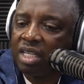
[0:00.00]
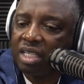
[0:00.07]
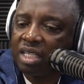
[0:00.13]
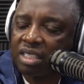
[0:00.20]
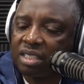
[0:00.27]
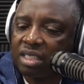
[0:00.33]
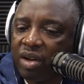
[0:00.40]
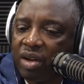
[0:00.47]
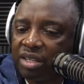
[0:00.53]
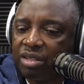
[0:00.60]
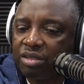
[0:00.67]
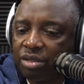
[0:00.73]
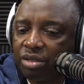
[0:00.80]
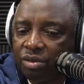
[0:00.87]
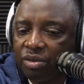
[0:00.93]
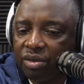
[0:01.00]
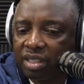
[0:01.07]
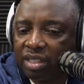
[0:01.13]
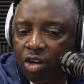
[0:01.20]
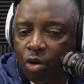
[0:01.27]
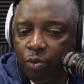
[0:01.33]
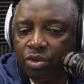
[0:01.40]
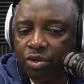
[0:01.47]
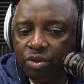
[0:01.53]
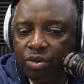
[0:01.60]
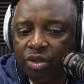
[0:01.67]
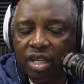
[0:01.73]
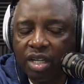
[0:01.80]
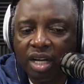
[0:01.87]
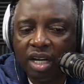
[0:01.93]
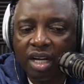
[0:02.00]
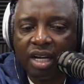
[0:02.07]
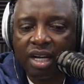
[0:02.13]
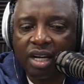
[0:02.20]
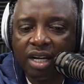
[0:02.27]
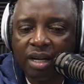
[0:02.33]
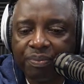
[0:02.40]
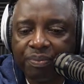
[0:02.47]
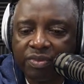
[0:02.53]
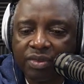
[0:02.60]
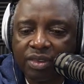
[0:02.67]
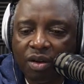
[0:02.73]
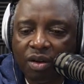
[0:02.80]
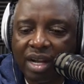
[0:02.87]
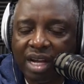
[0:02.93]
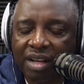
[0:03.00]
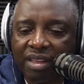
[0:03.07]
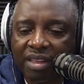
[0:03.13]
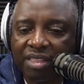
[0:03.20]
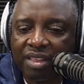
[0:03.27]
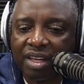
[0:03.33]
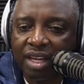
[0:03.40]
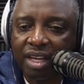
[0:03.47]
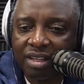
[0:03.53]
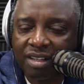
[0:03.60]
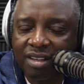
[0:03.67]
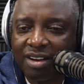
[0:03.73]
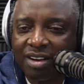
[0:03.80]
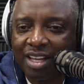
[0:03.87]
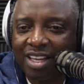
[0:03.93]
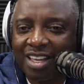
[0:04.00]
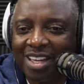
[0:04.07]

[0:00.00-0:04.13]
Let us know how you're doing. Hope you don't have that thing. All right.